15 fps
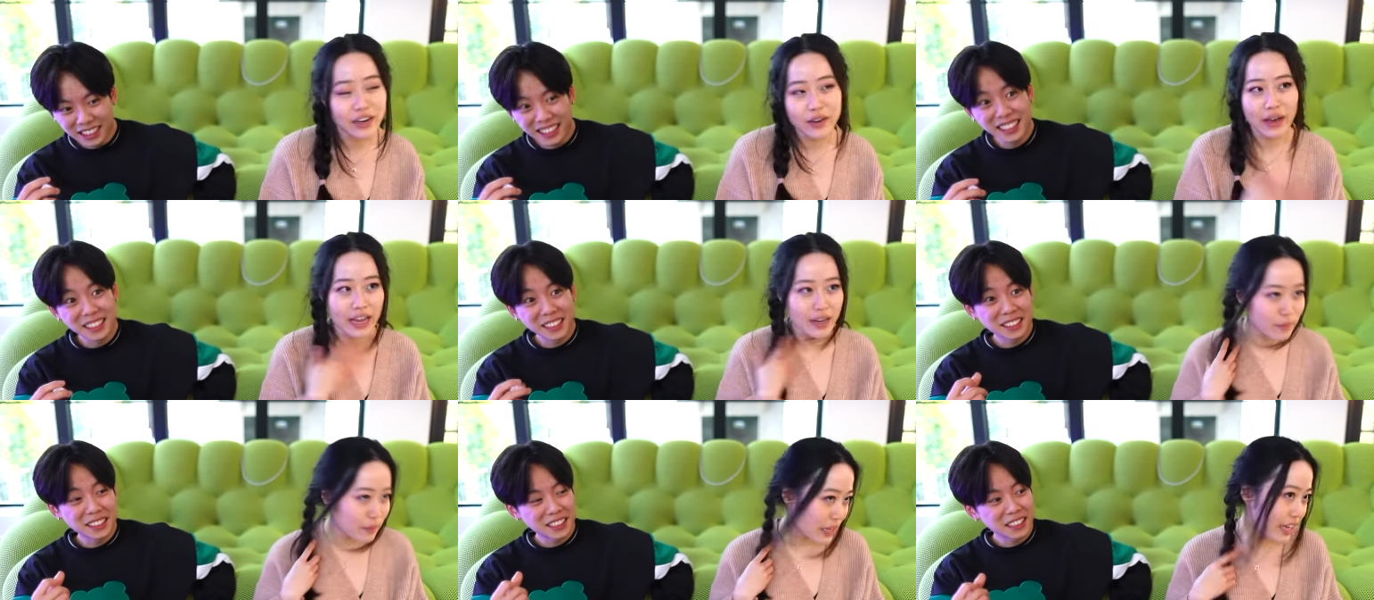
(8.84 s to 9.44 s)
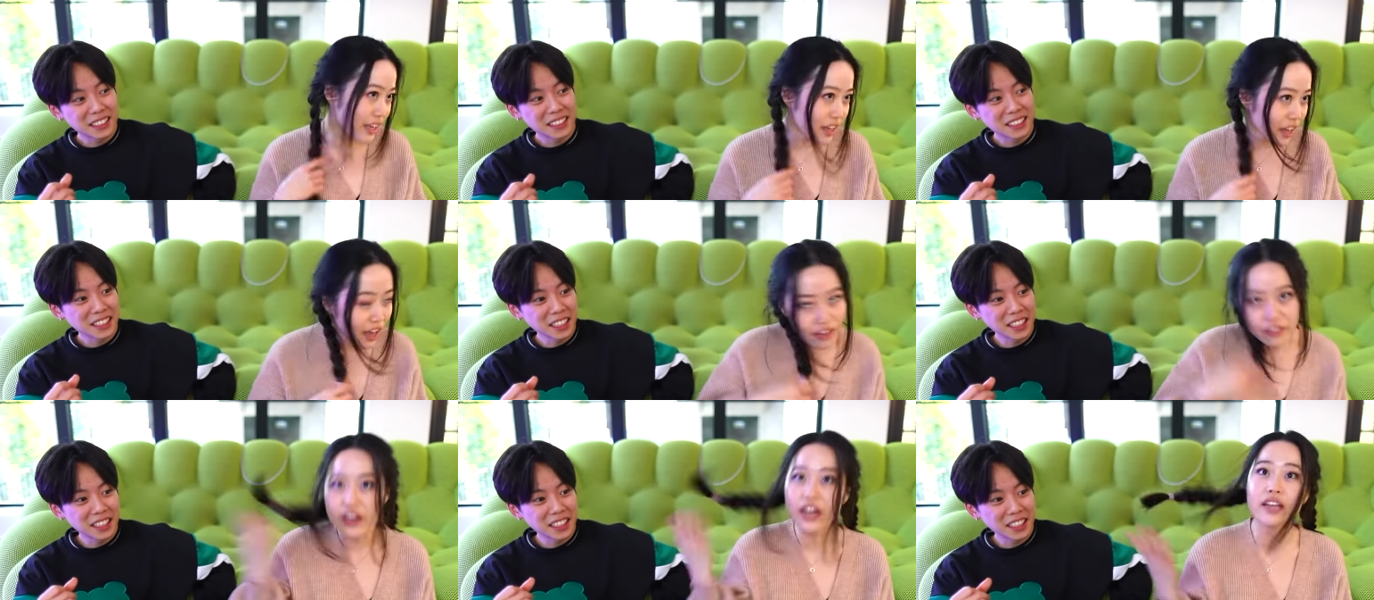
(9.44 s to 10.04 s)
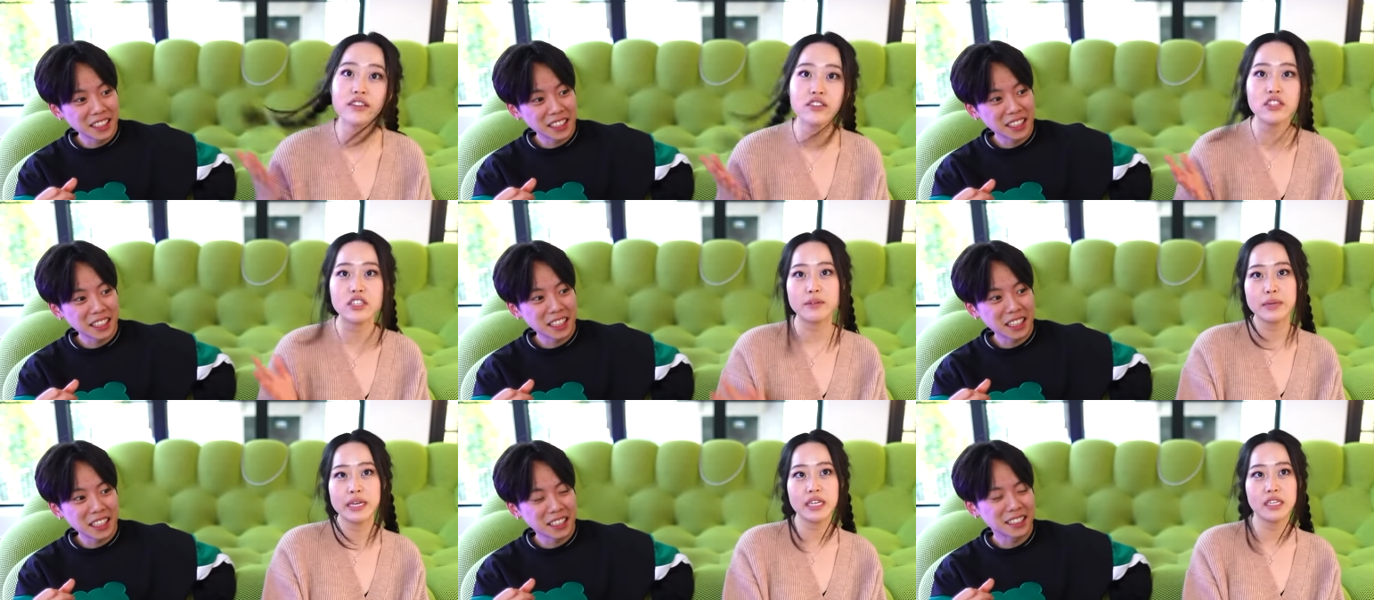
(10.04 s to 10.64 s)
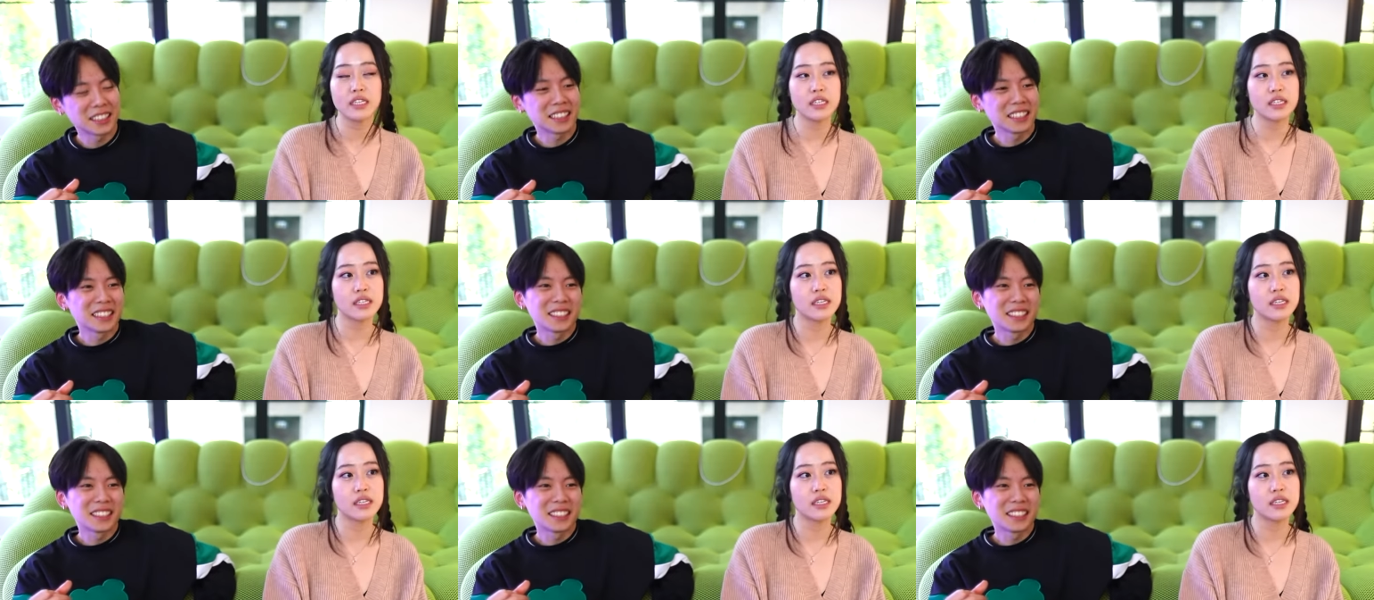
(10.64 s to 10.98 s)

Speaker 1: know how to play other instruments.